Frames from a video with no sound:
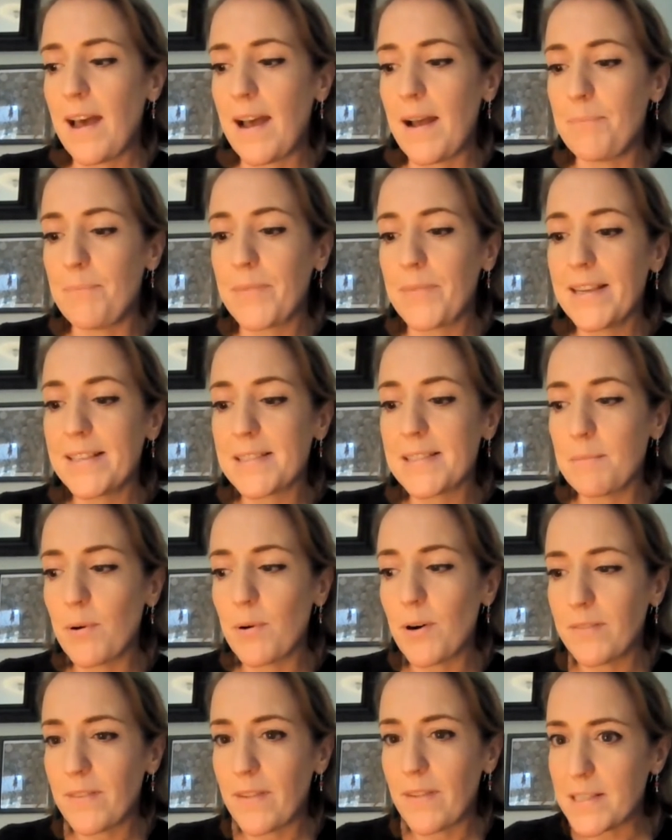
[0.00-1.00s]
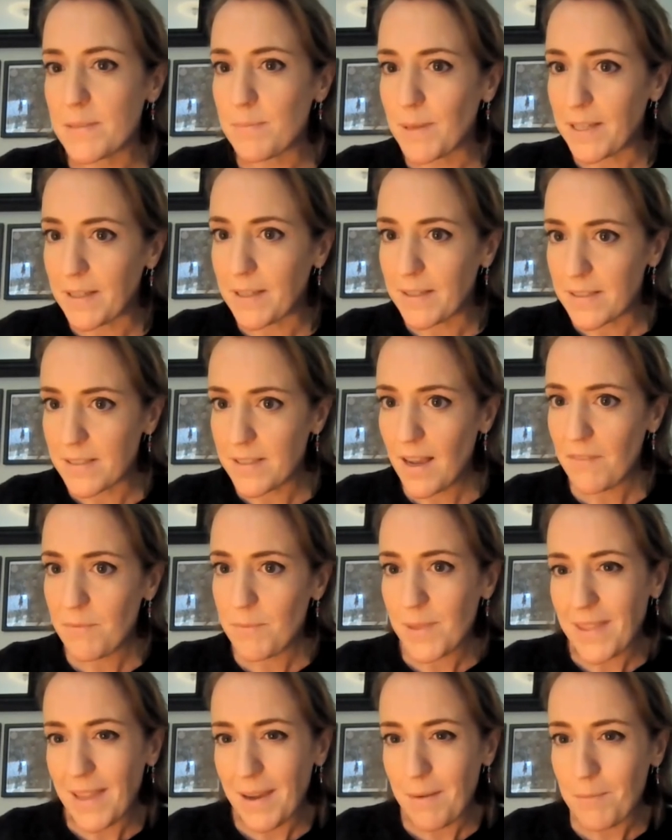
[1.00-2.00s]
And it's important that these be
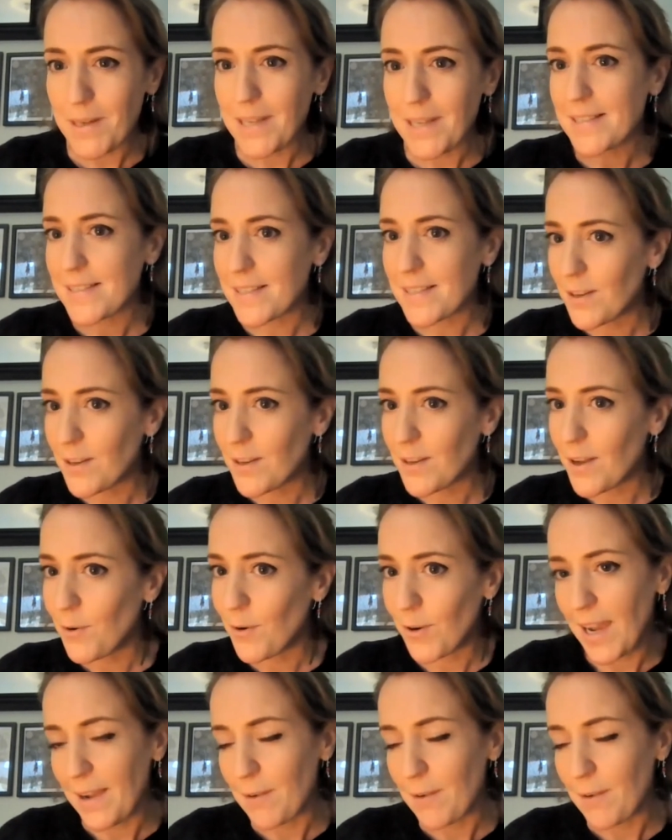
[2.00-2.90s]
conserved, but then we need to know,